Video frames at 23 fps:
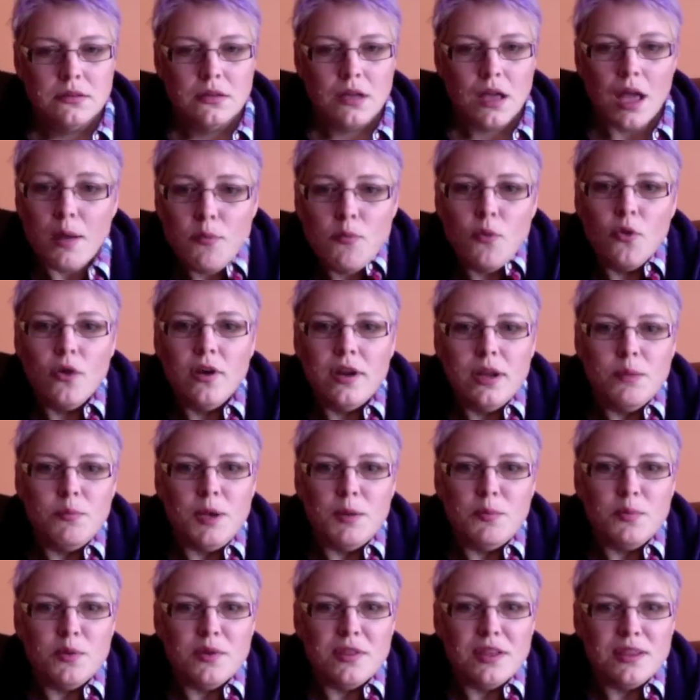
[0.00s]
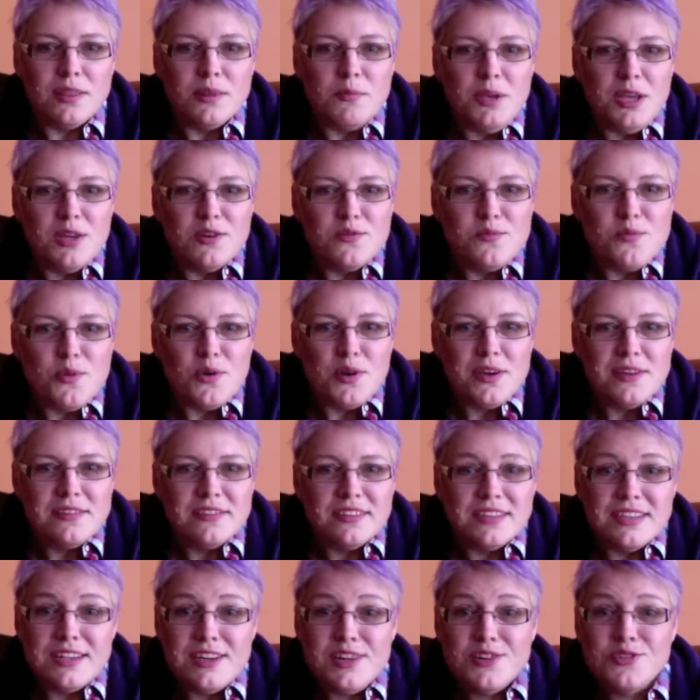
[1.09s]
I'm warning people that the meat is
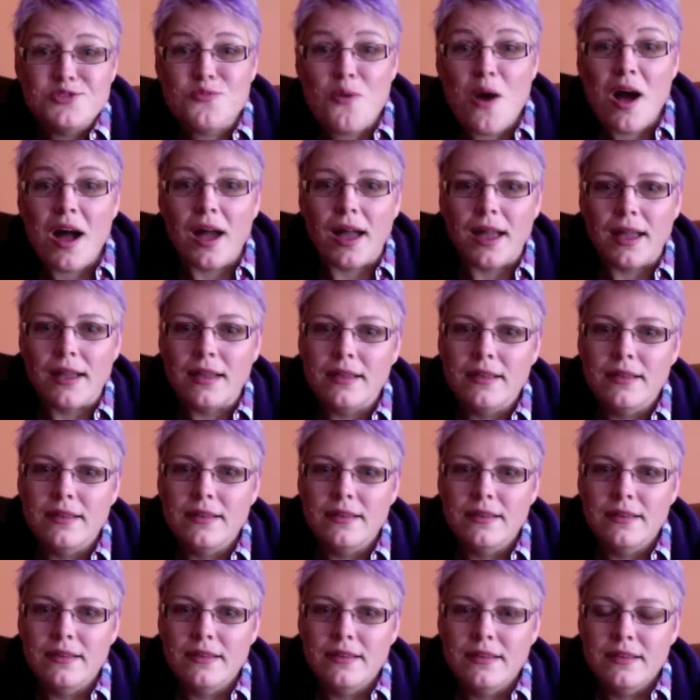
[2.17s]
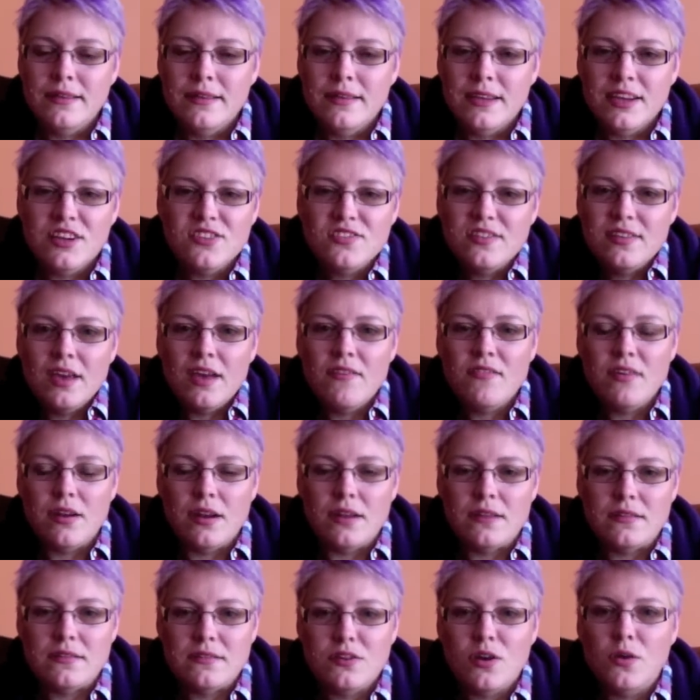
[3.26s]
poisoned, and here's why. Here's the
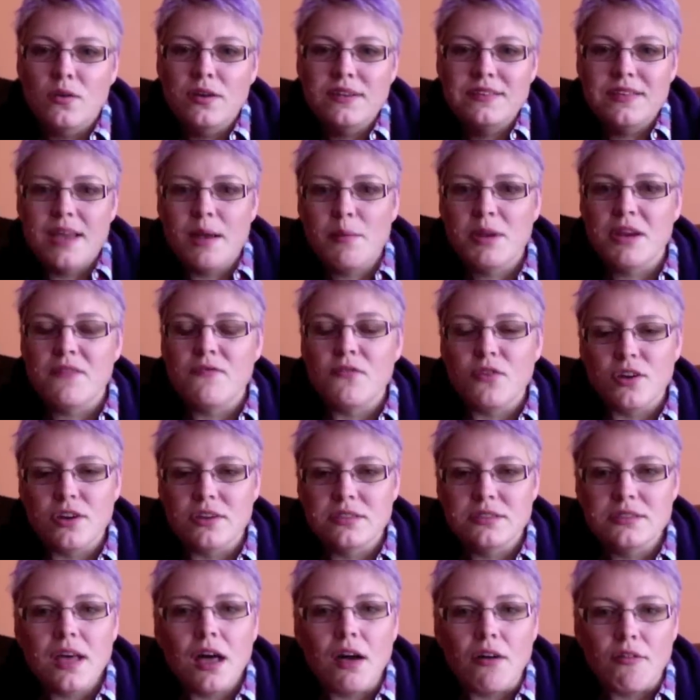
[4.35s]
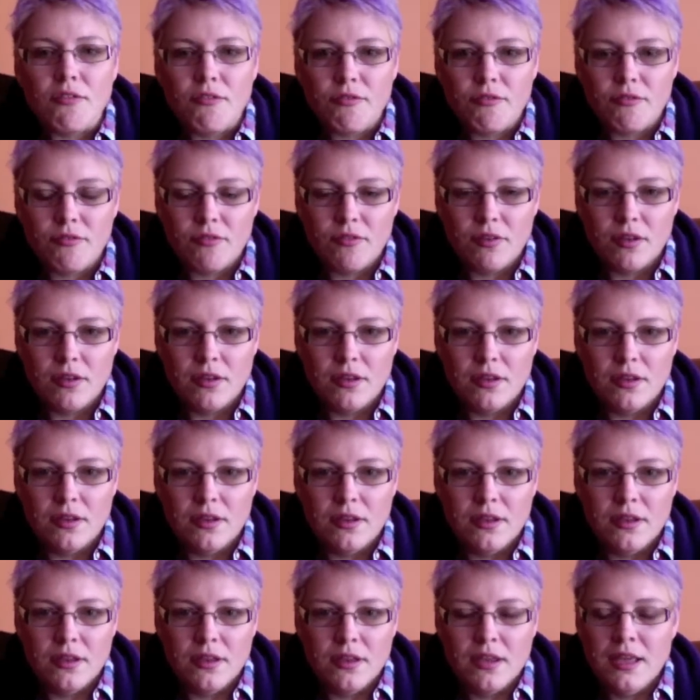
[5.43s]
evidence. Go examine it for yourself.
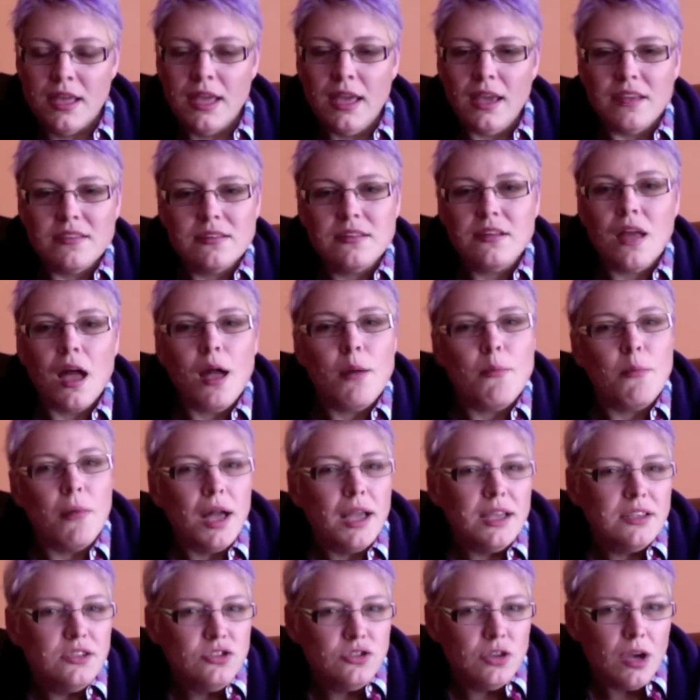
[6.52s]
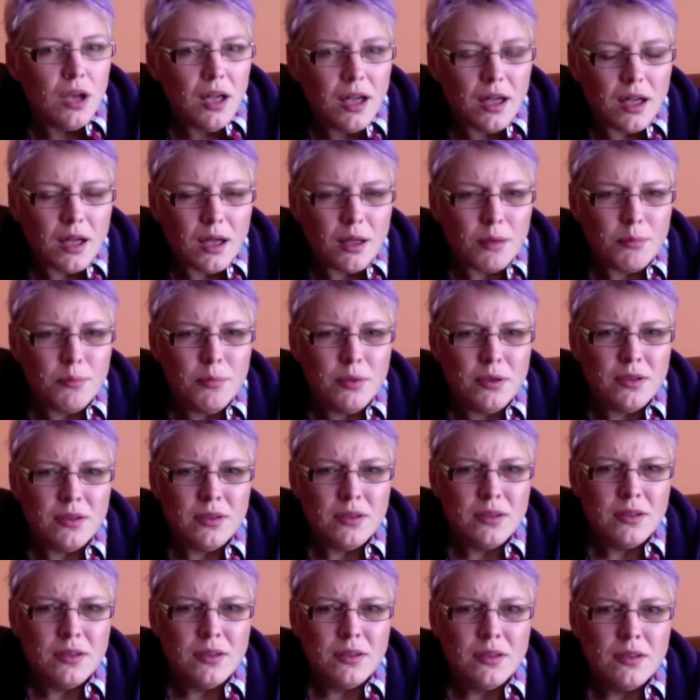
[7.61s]
It's not my job
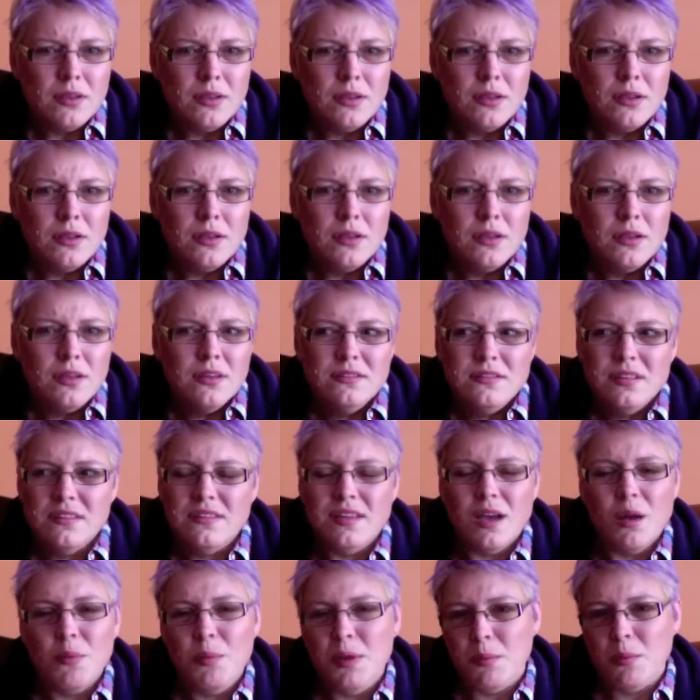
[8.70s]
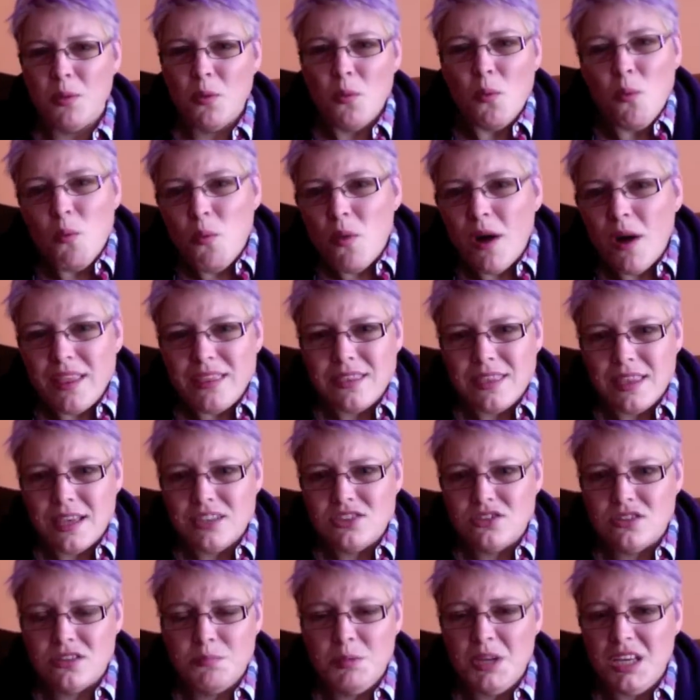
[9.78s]
to tell people what they
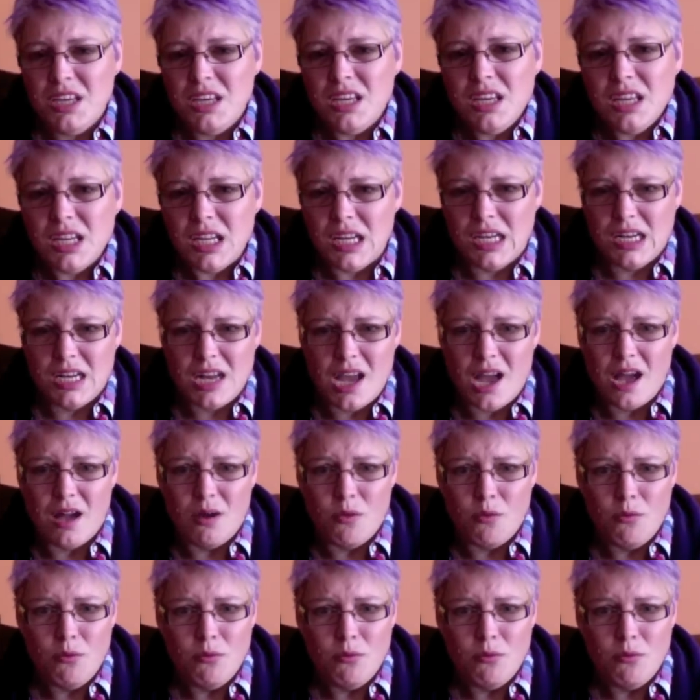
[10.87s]
should be eating now.